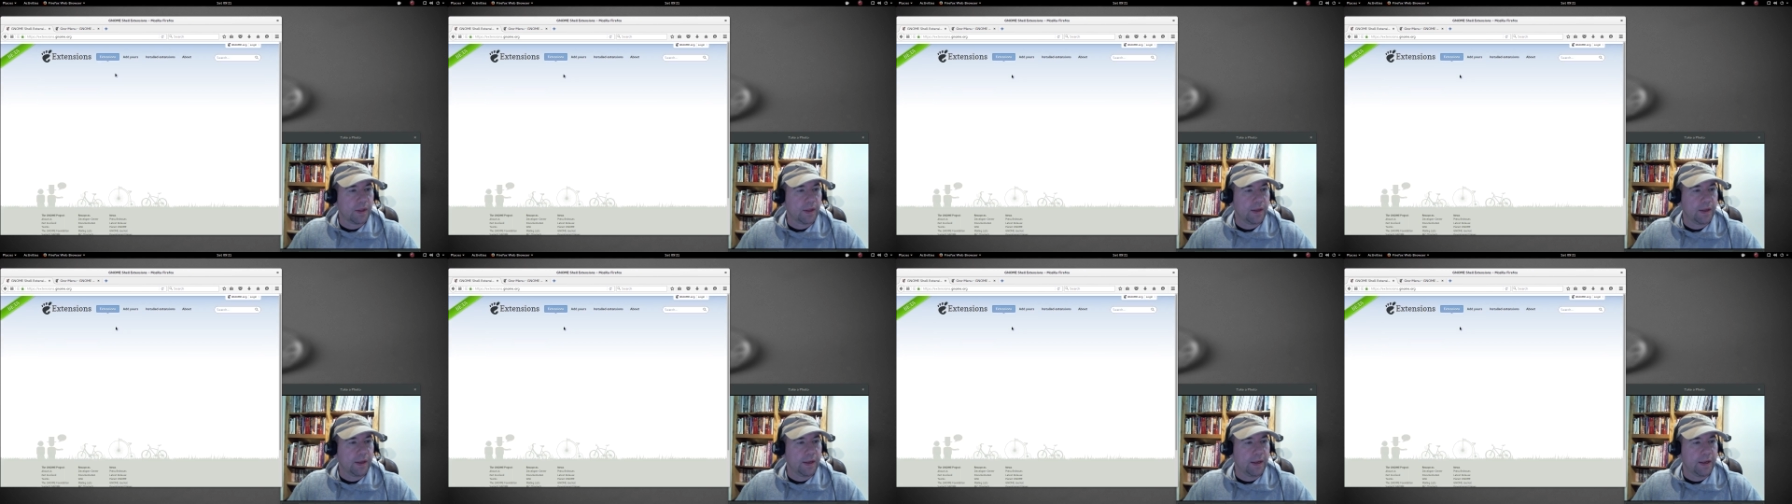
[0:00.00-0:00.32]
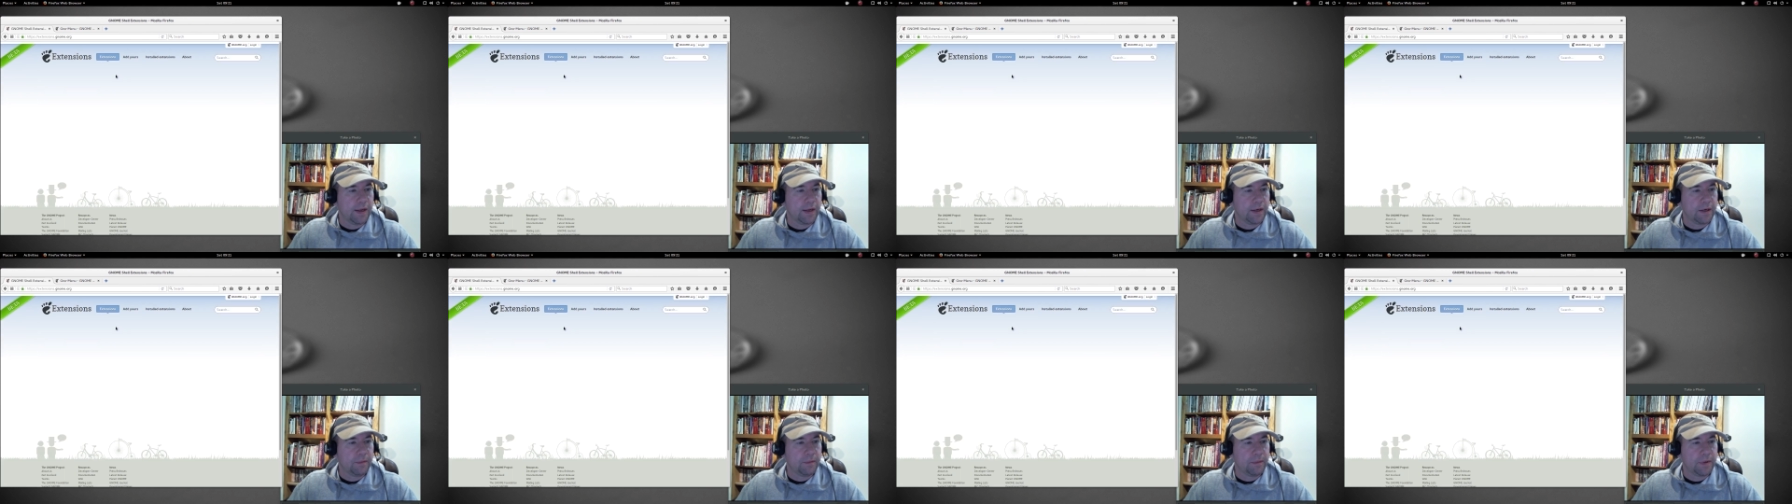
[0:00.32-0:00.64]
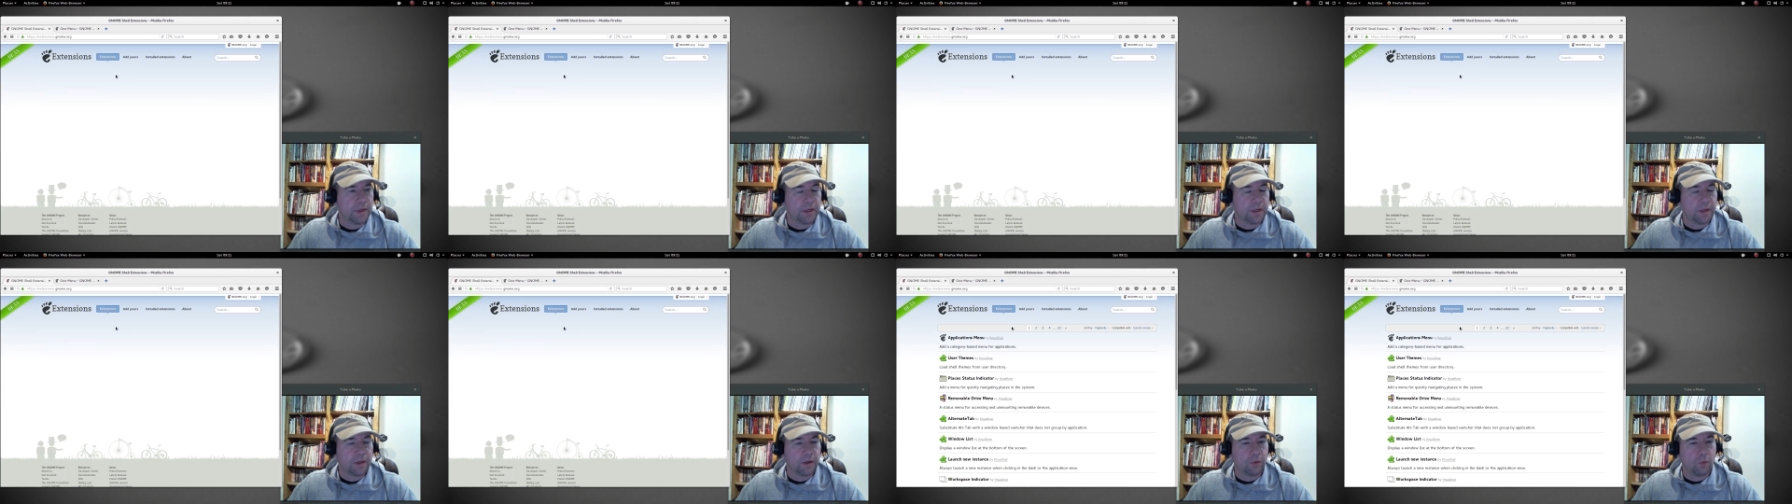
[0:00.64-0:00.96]
and I
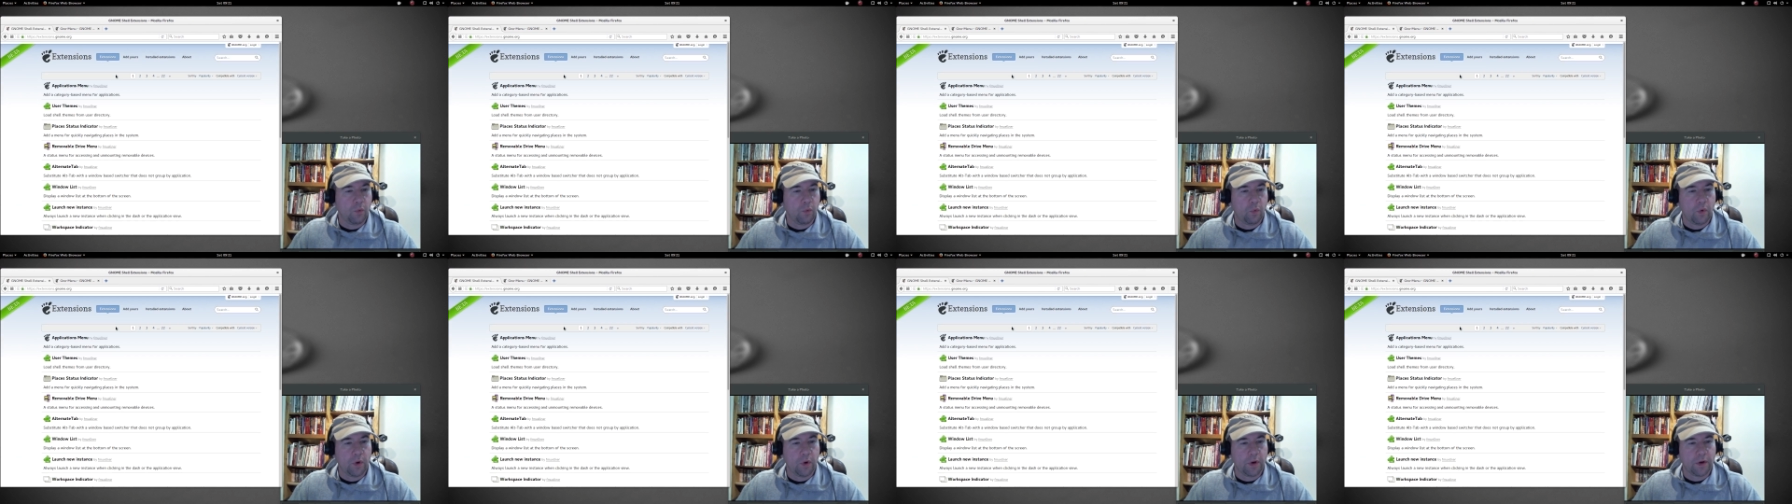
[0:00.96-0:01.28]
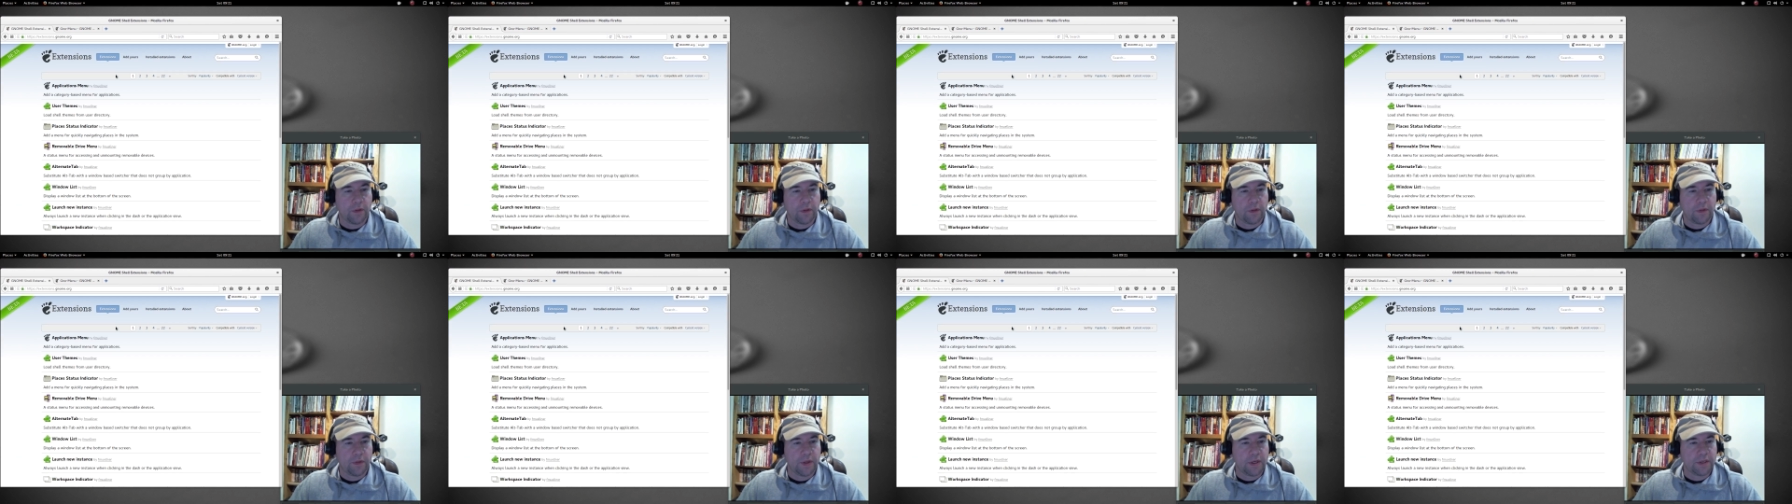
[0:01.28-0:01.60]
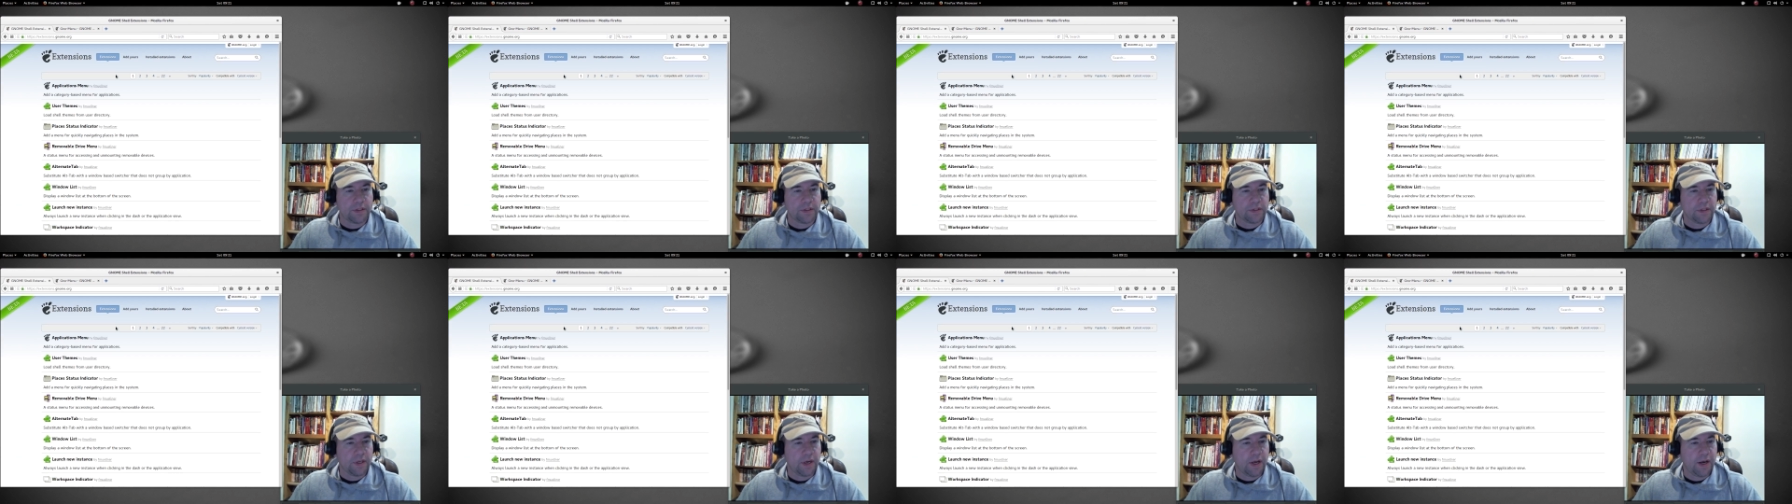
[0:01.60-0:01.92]
mean, one of the
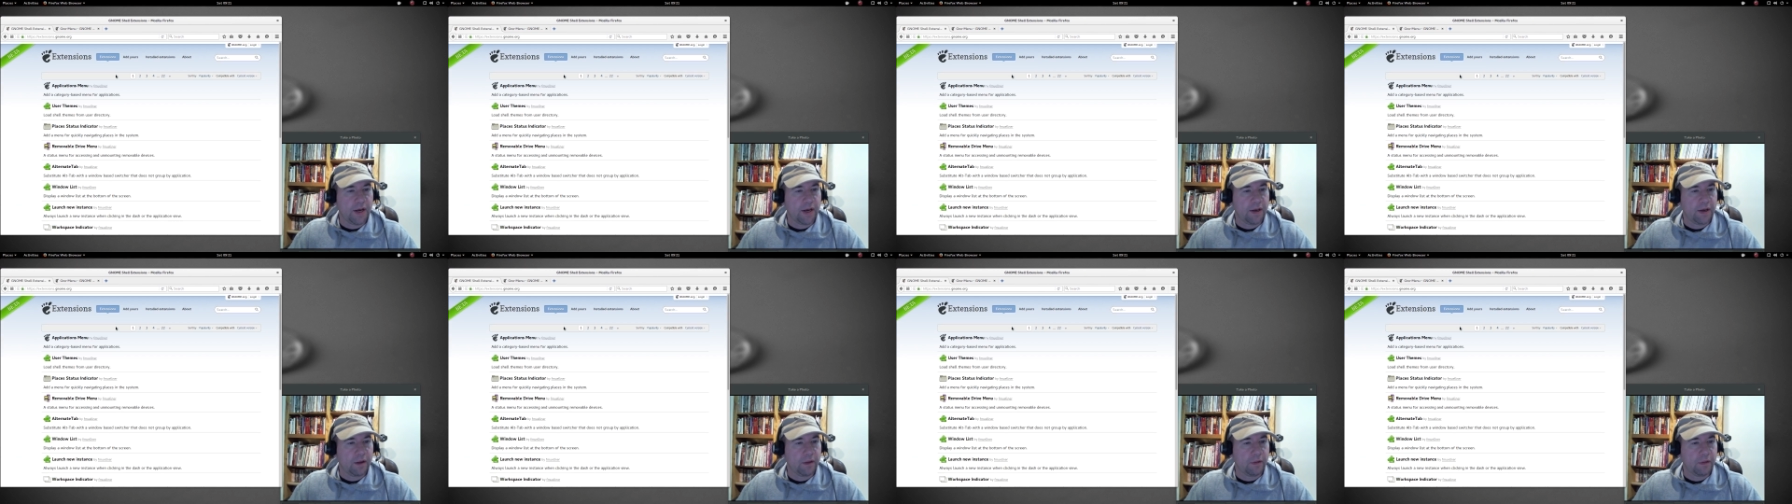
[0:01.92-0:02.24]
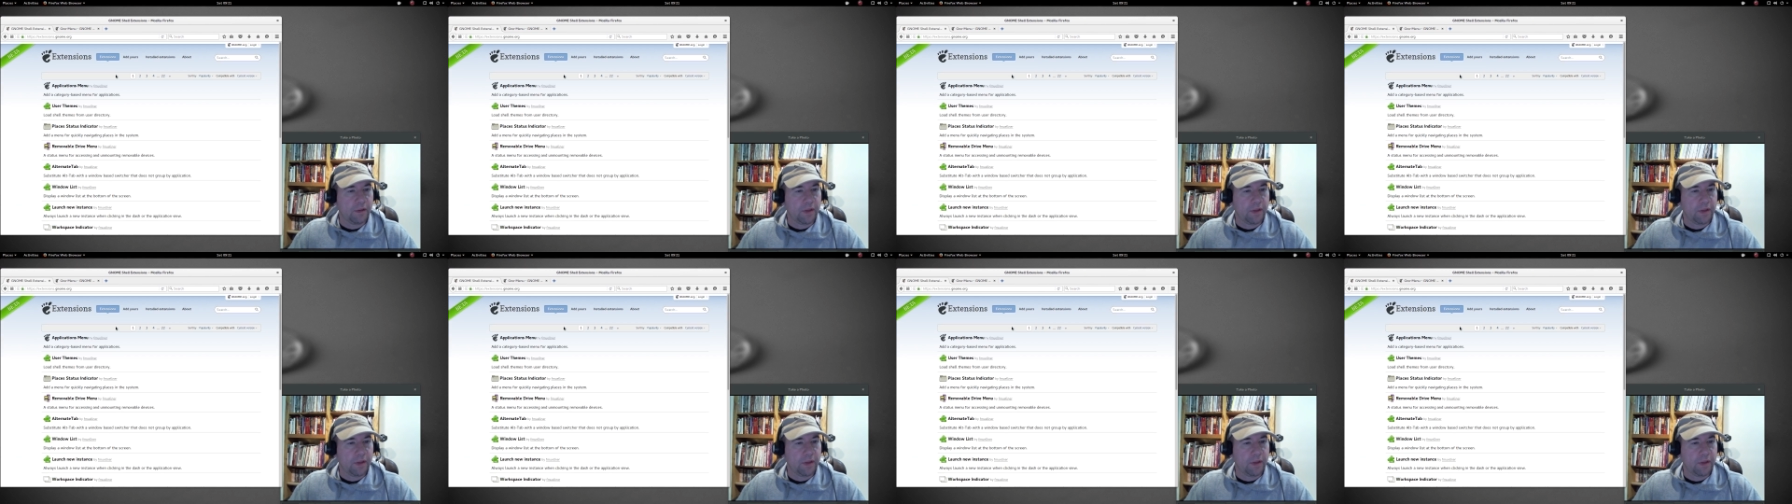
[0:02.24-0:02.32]
things that, I,